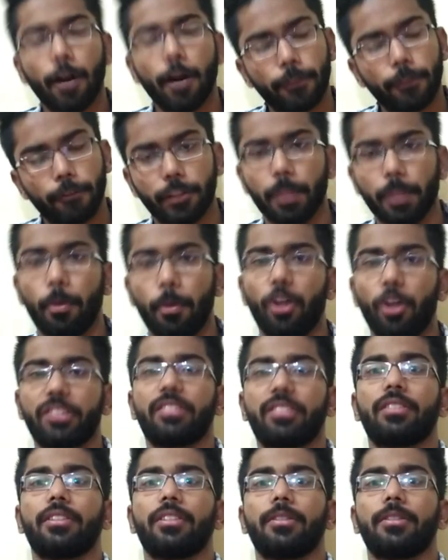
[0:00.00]
out of the
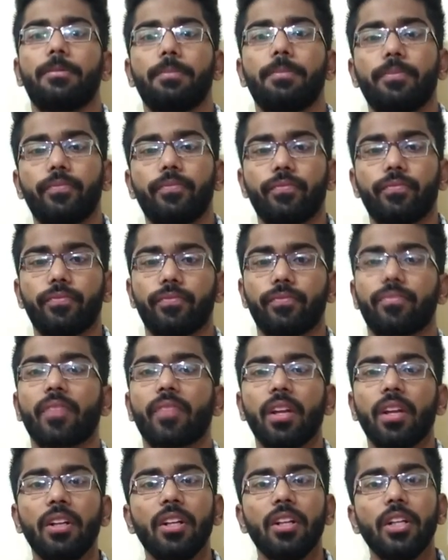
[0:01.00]
box.
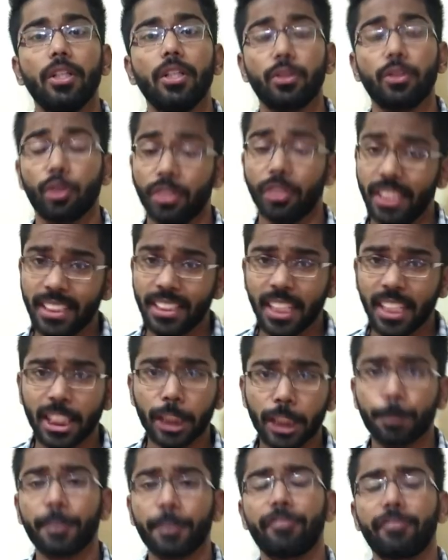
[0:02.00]
So these are
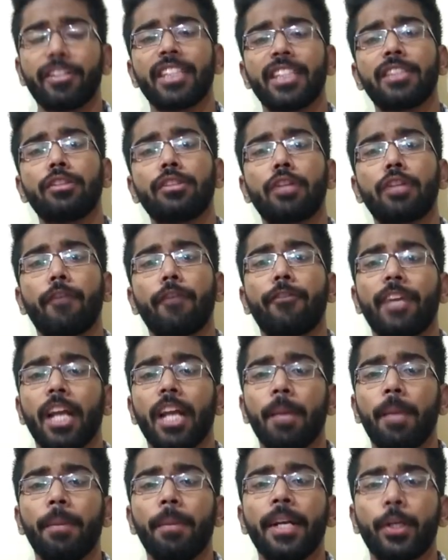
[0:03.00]
the specifications of
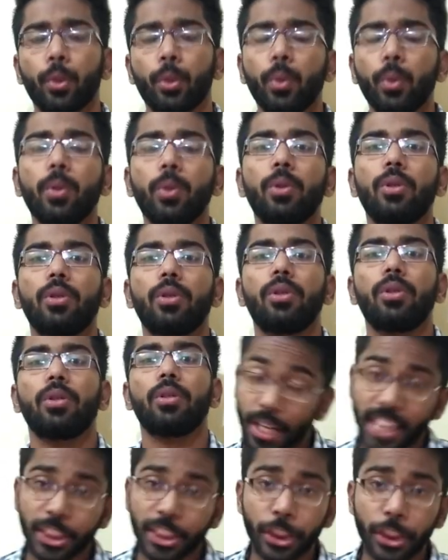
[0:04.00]
Realme 2.
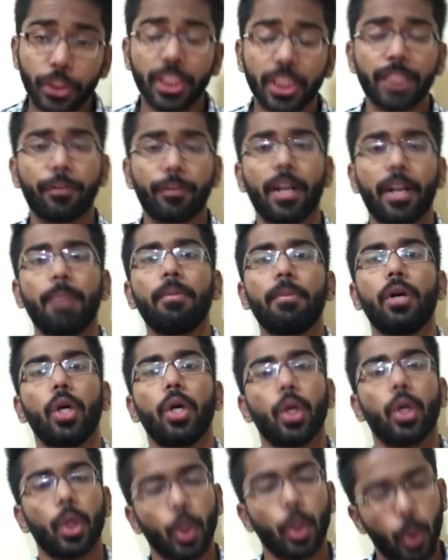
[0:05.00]
Next news is from
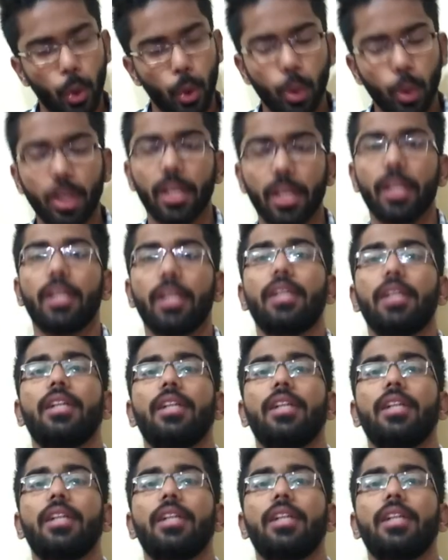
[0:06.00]
Google.